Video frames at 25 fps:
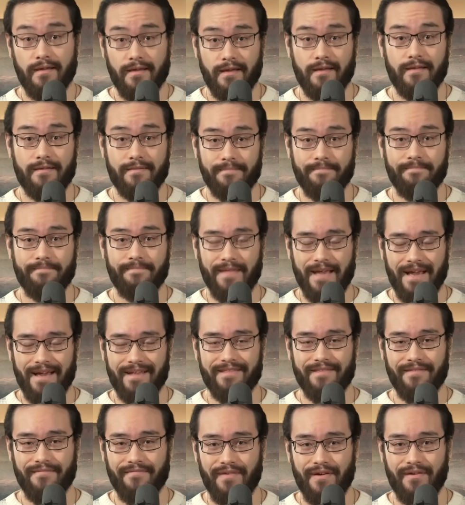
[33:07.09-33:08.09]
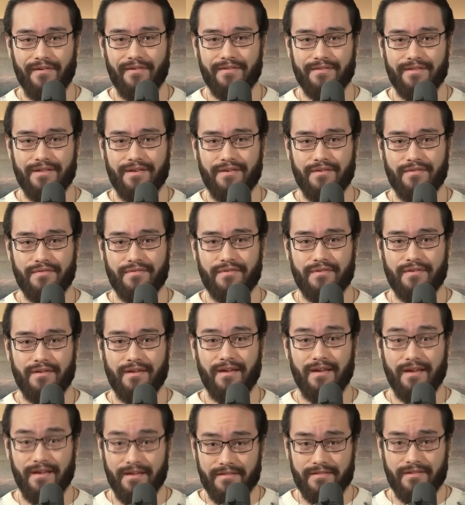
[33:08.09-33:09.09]
And at the very least,
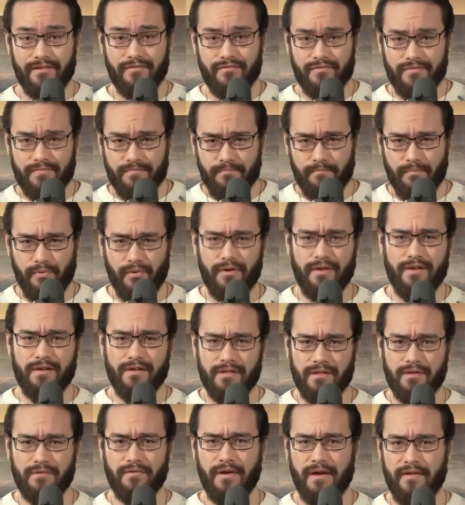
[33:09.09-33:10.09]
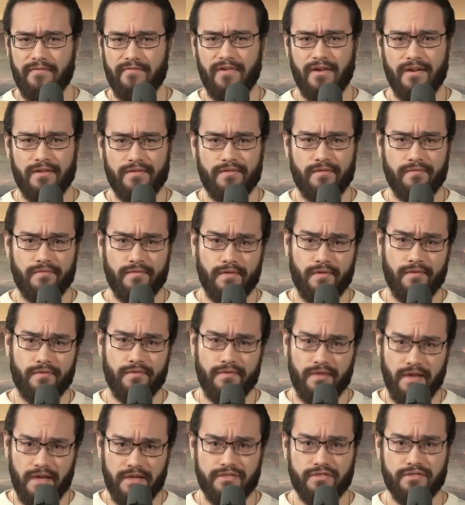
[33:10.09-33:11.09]
there's pretty clear evidence of
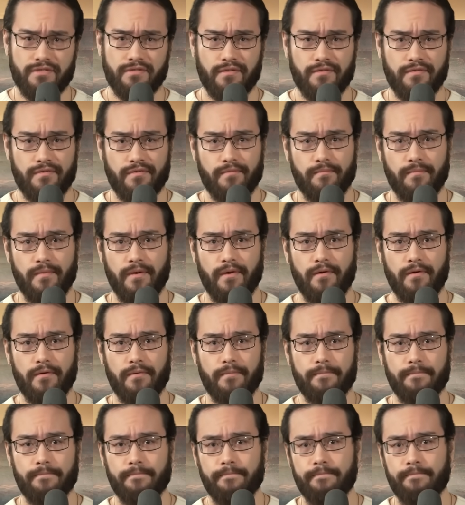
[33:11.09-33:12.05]
sensationalism here.